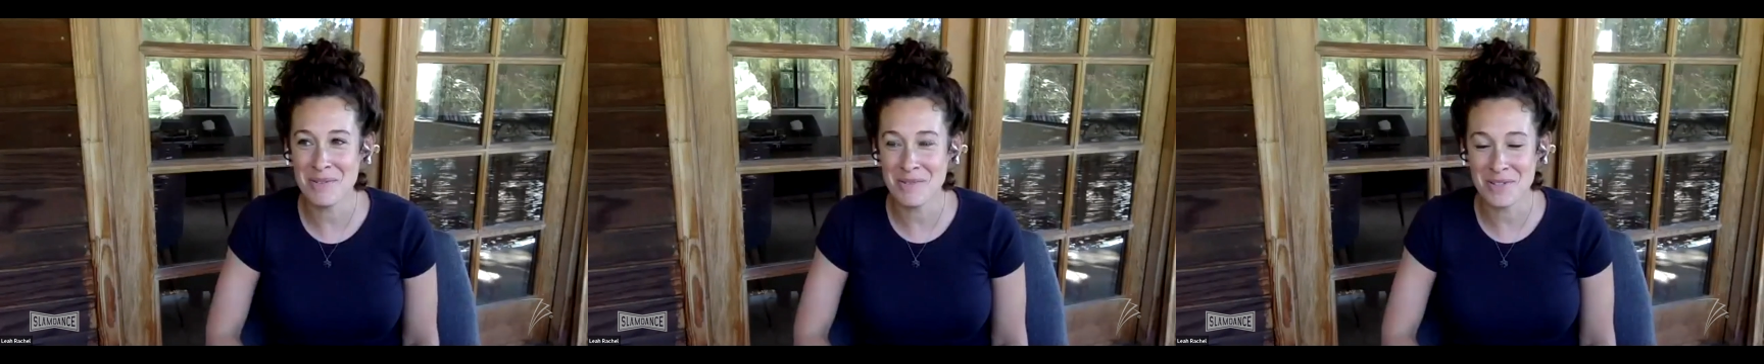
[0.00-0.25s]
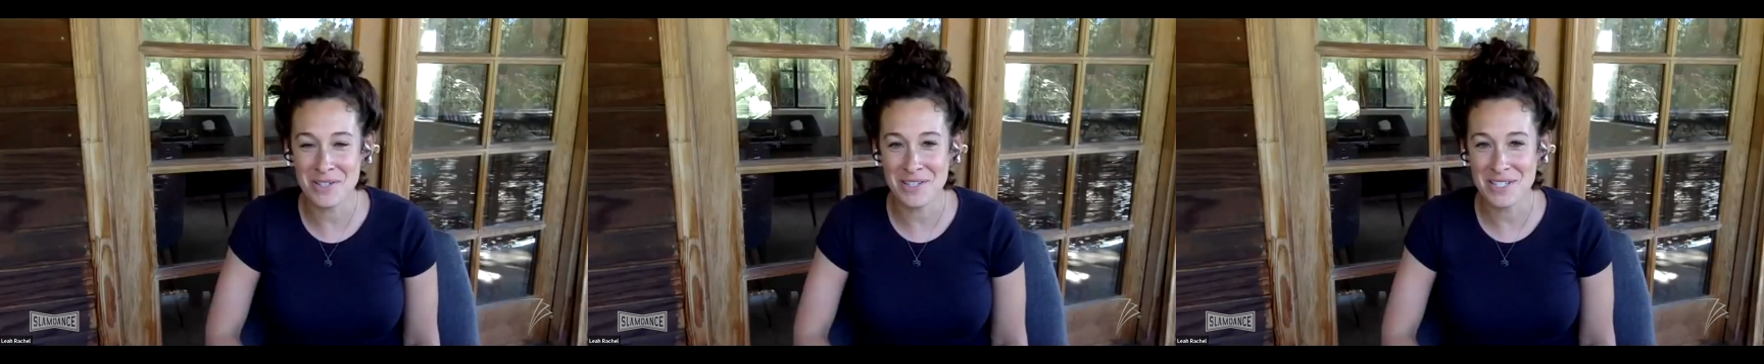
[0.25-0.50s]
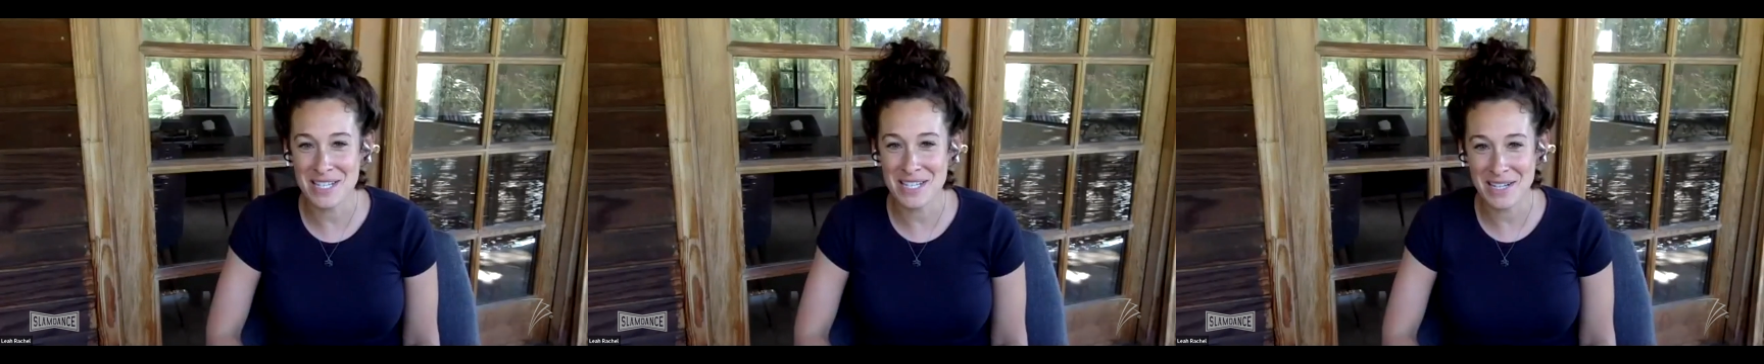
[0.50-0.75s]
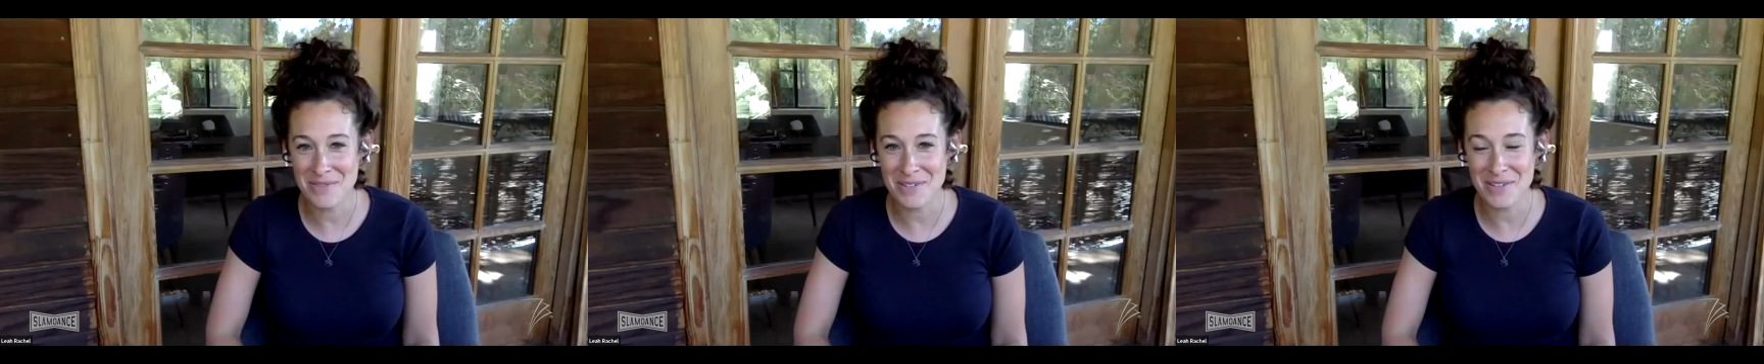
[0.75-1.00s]
but when you're
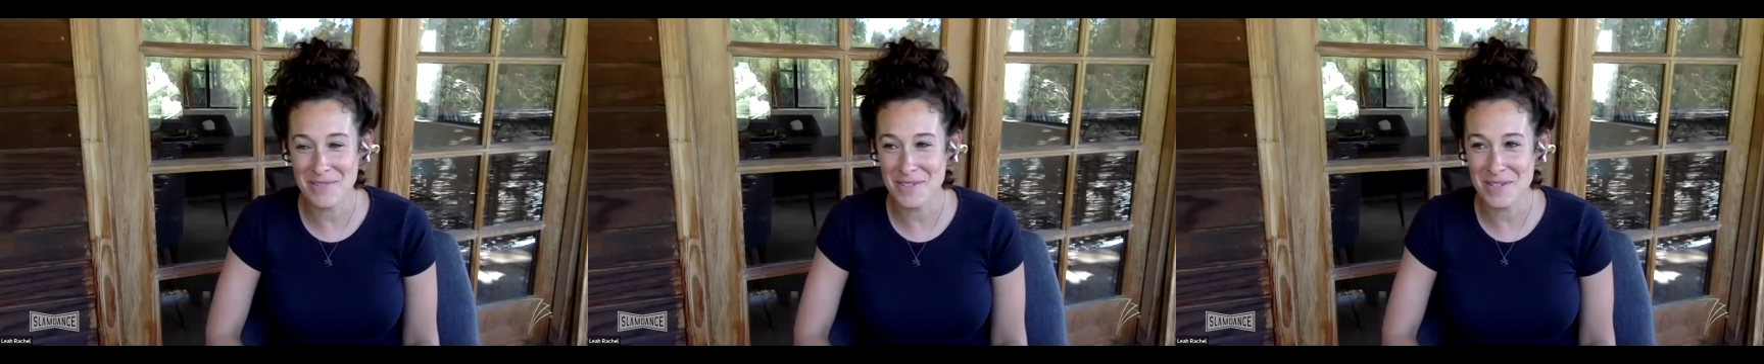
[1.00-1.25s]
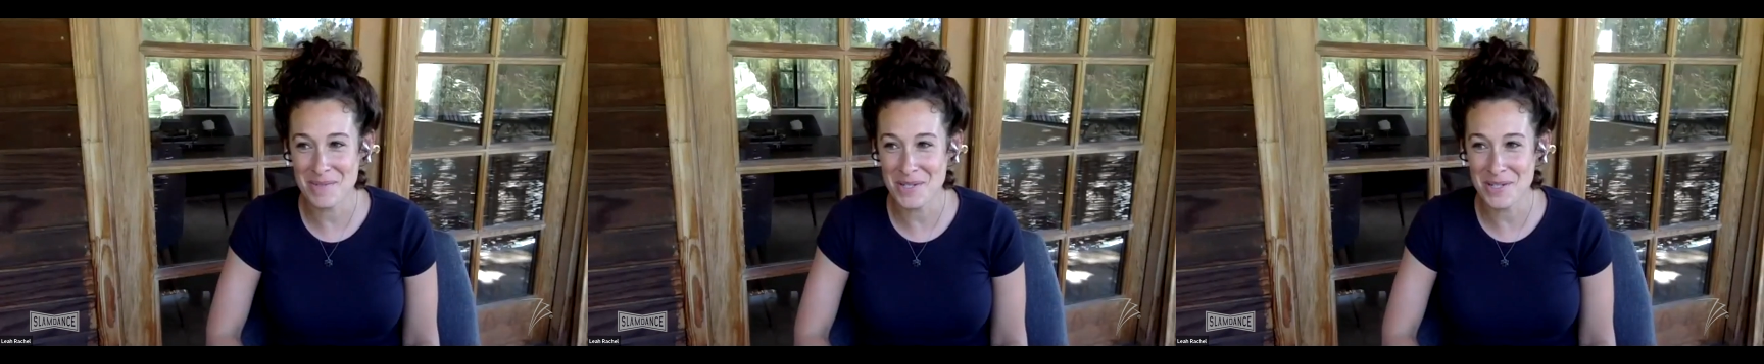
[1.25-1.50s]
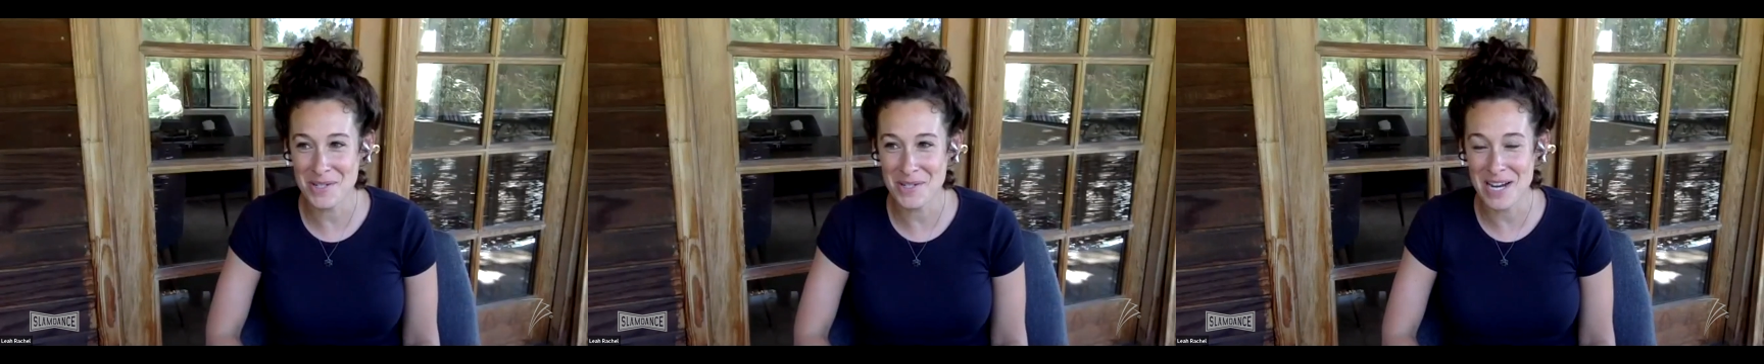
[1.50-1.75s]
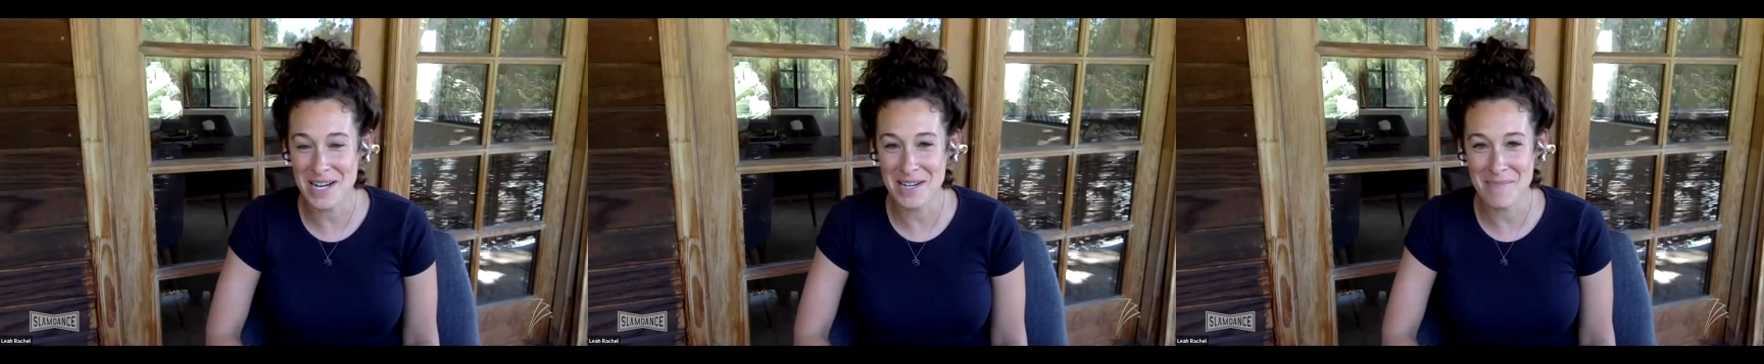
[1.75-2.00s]
sitting in front of the computer
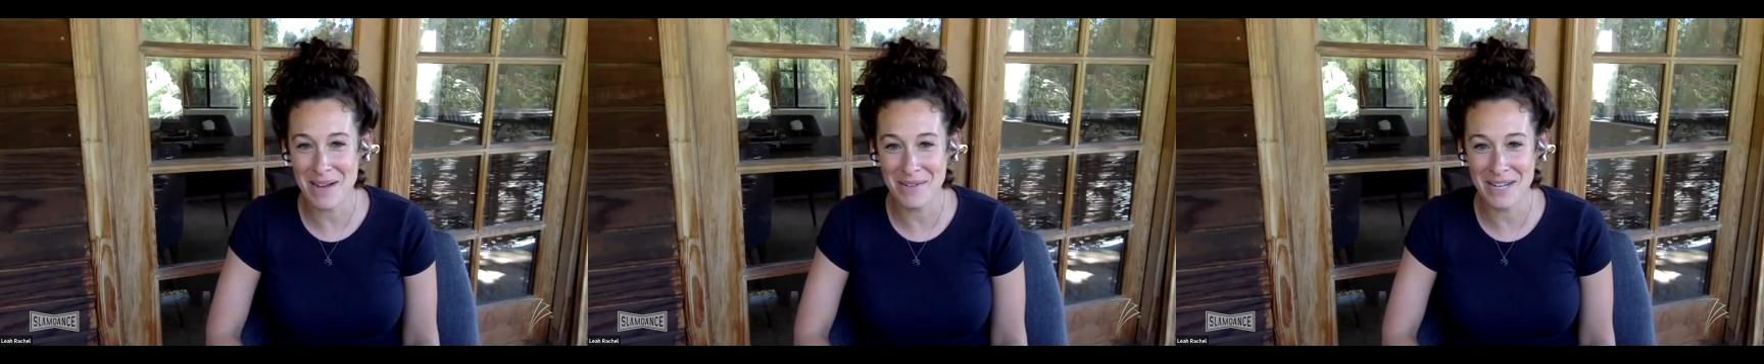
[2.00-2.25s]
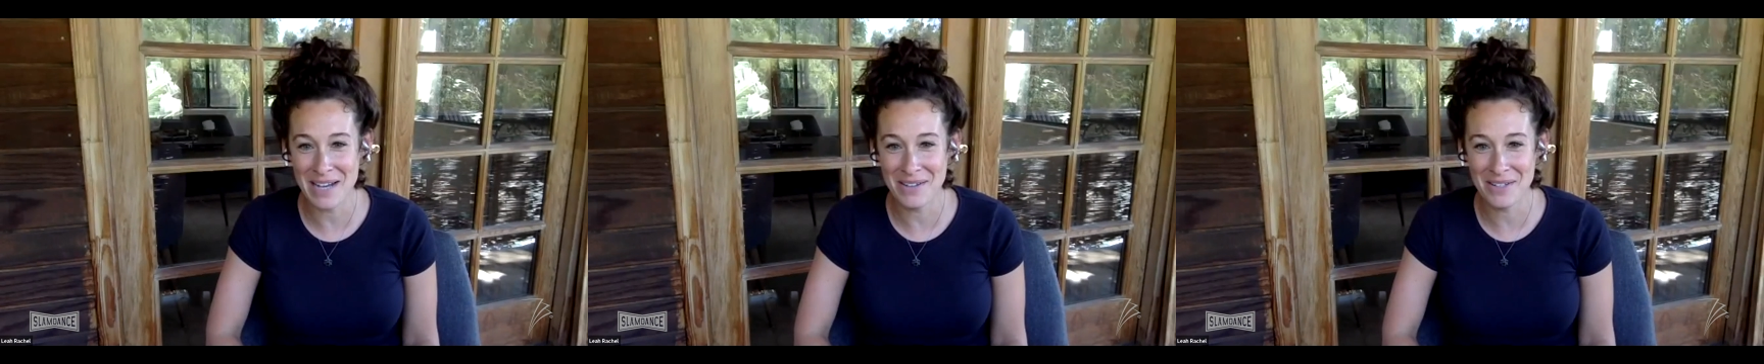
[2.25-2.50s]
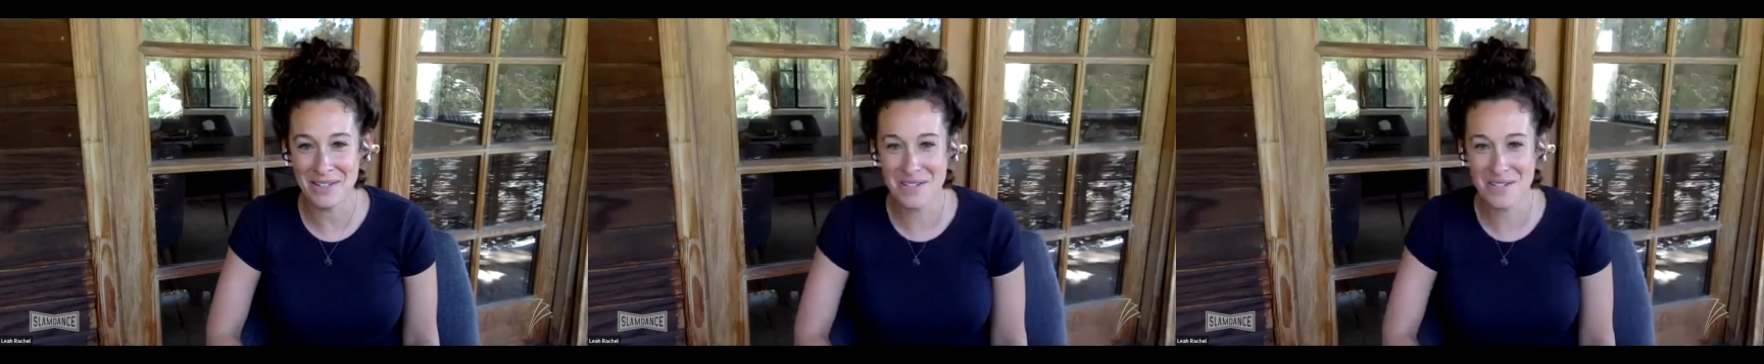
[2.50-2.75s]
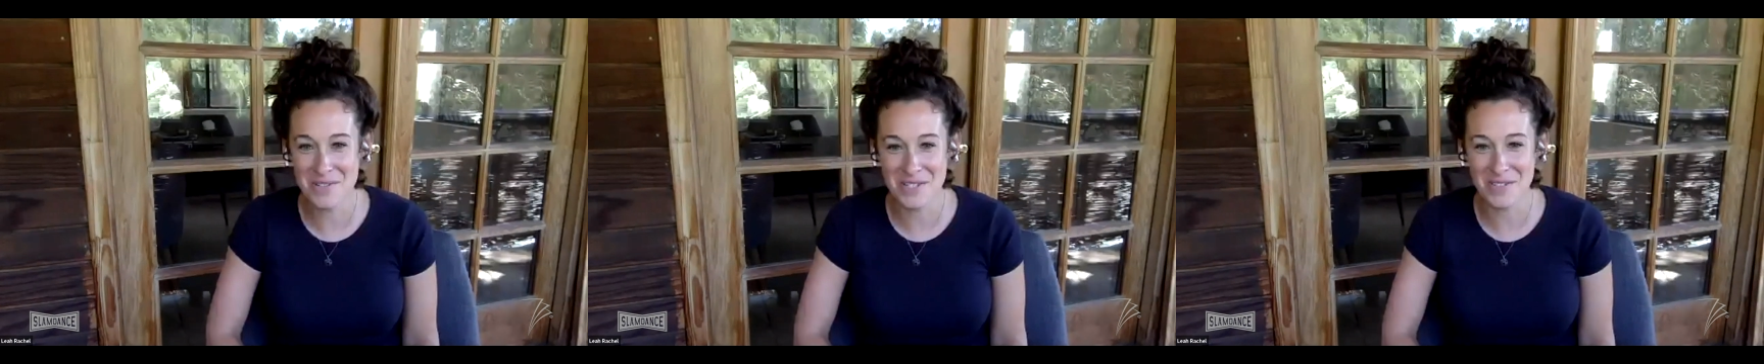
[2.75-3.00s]
trying to pound out and you
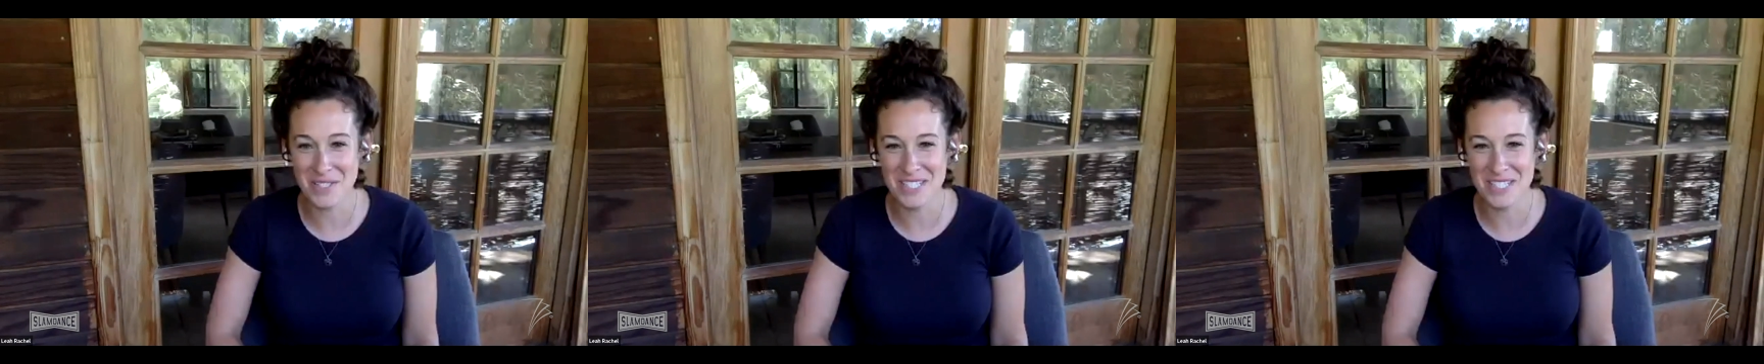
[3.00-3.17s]
just feel